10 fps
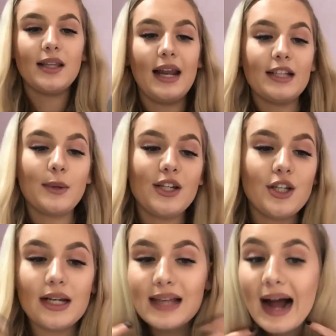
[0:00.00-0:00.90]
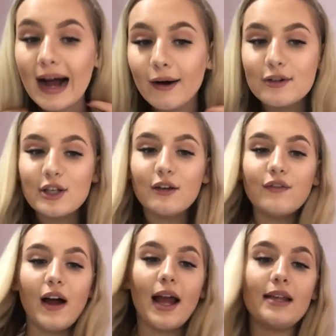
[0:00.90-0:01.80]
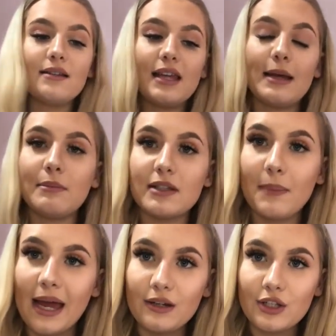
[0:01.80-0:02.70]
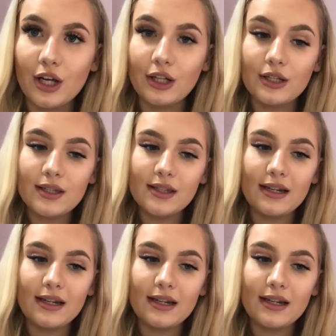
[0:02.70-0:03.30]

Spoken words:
The next question is, how do you find the independence?